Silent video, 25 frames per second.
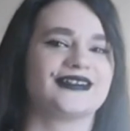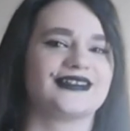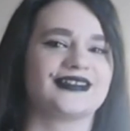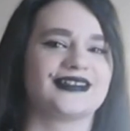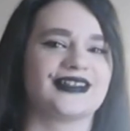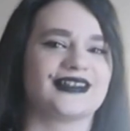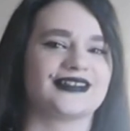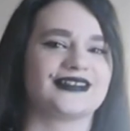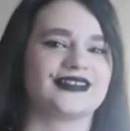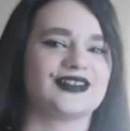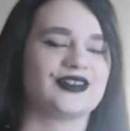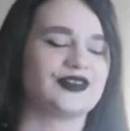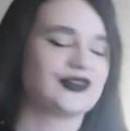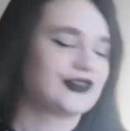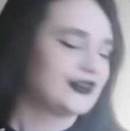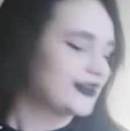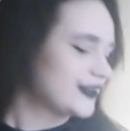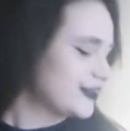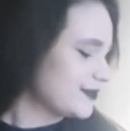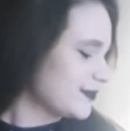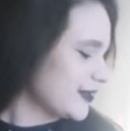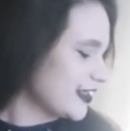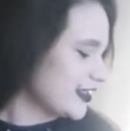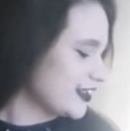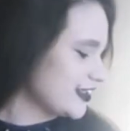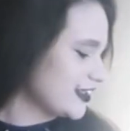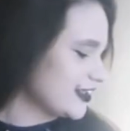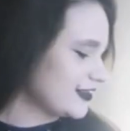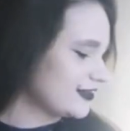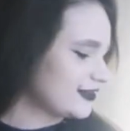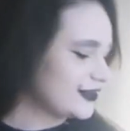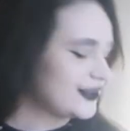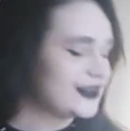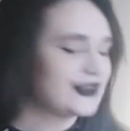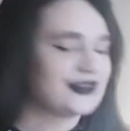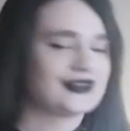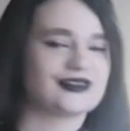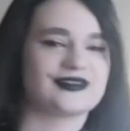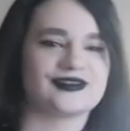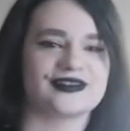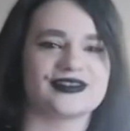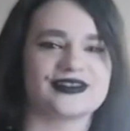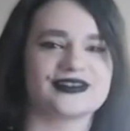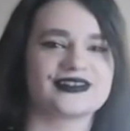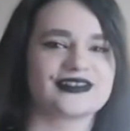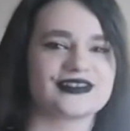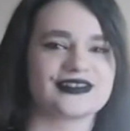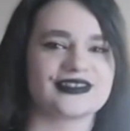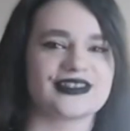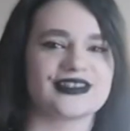Now you're to my channel, you know
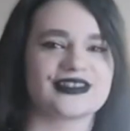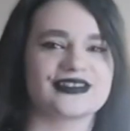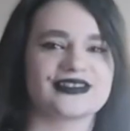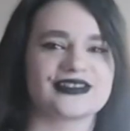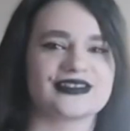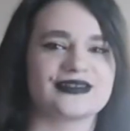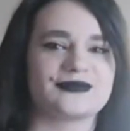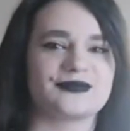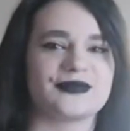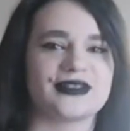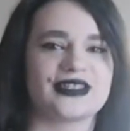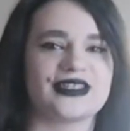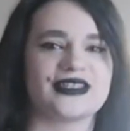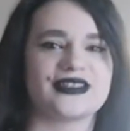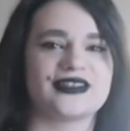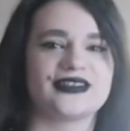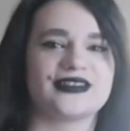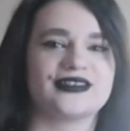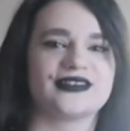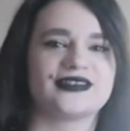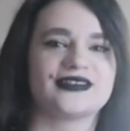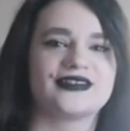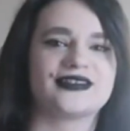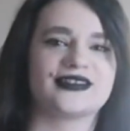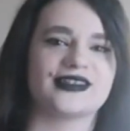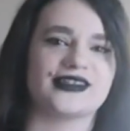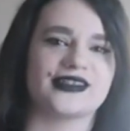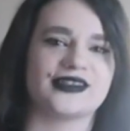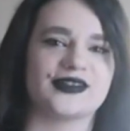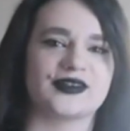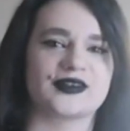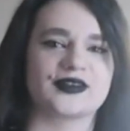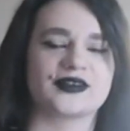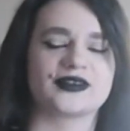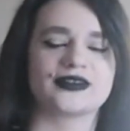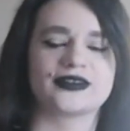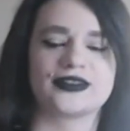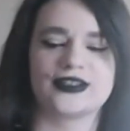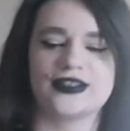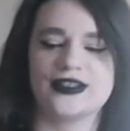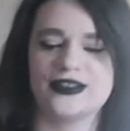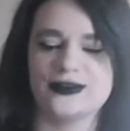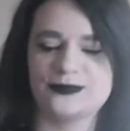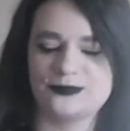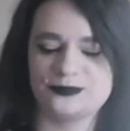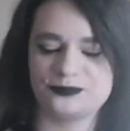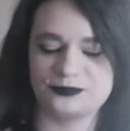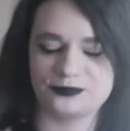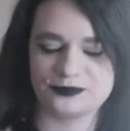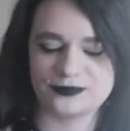that she likes to be here.
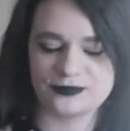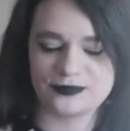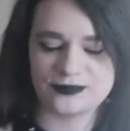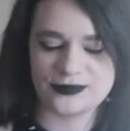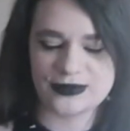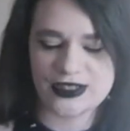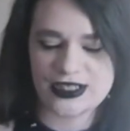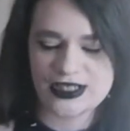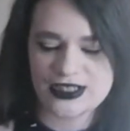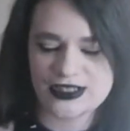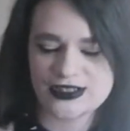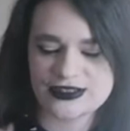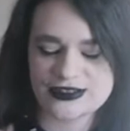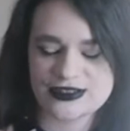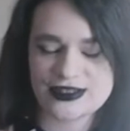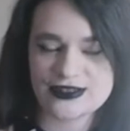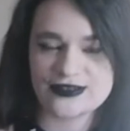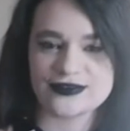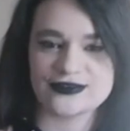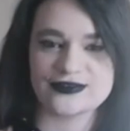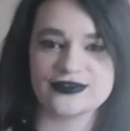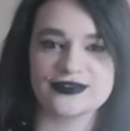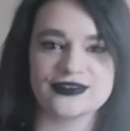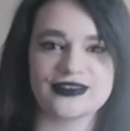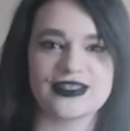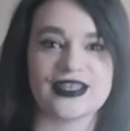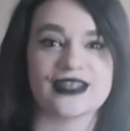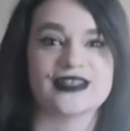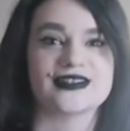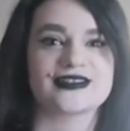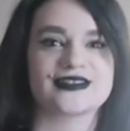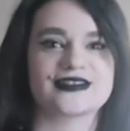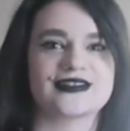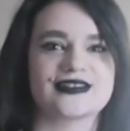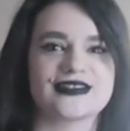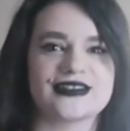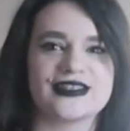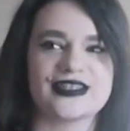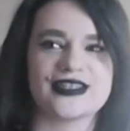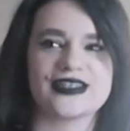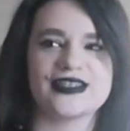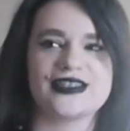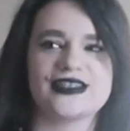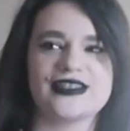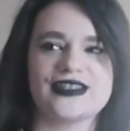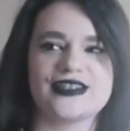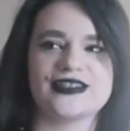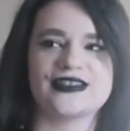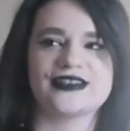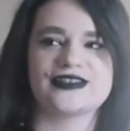Um, so yes, today
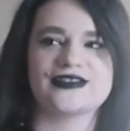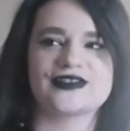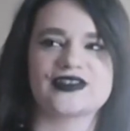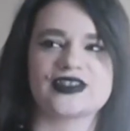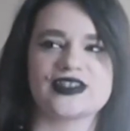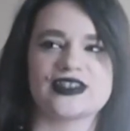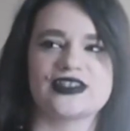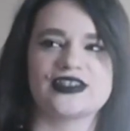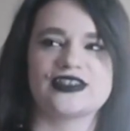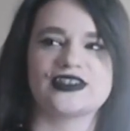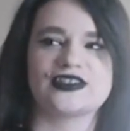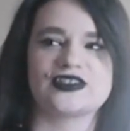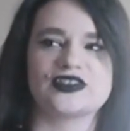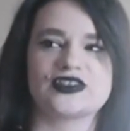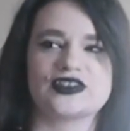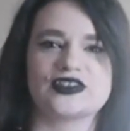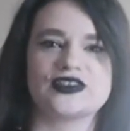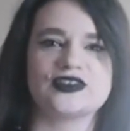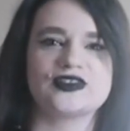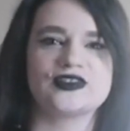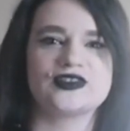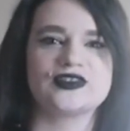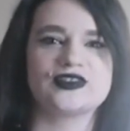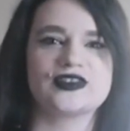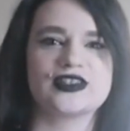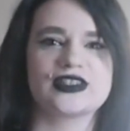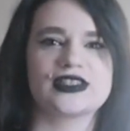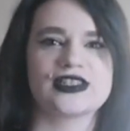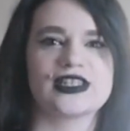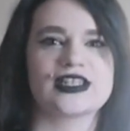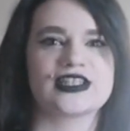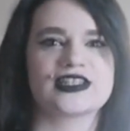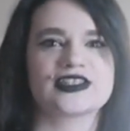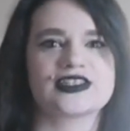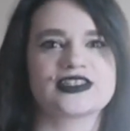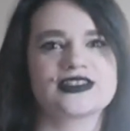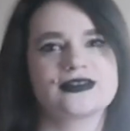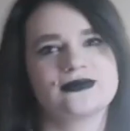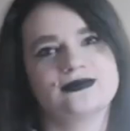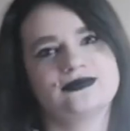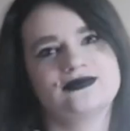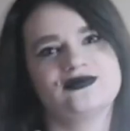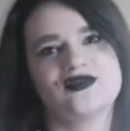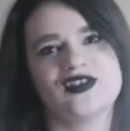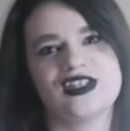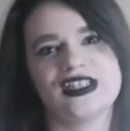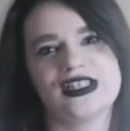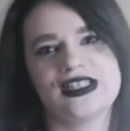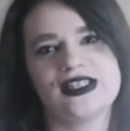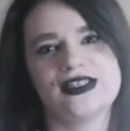is a shoe collection
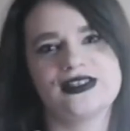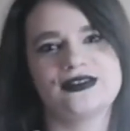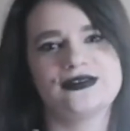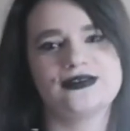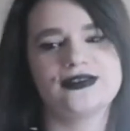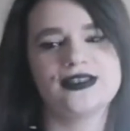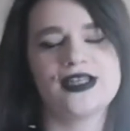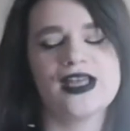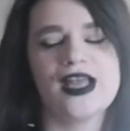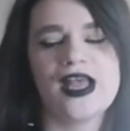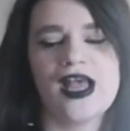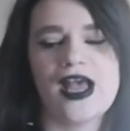video.